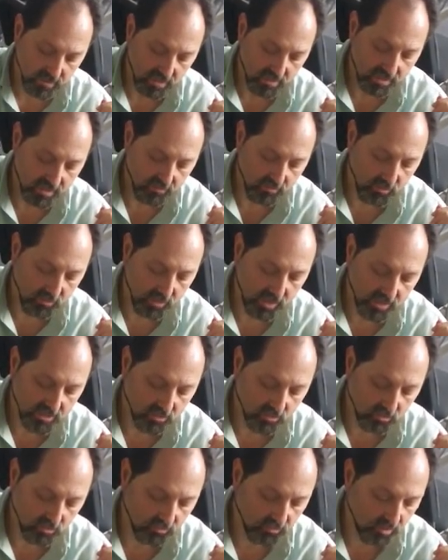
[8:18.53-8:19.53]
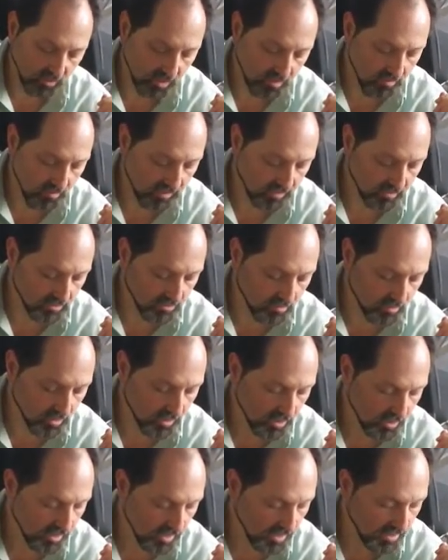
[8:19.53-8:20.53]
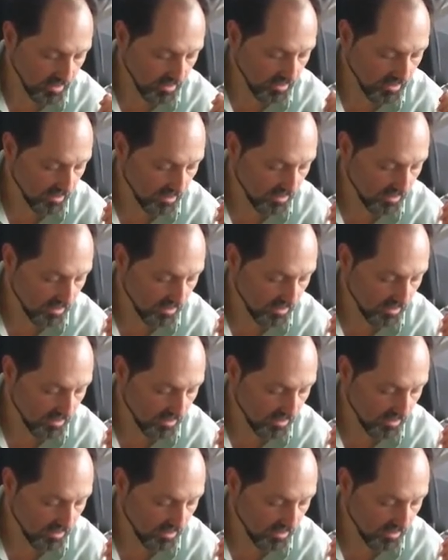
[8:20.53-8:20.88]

And I'm going to ask you to think about smoking again.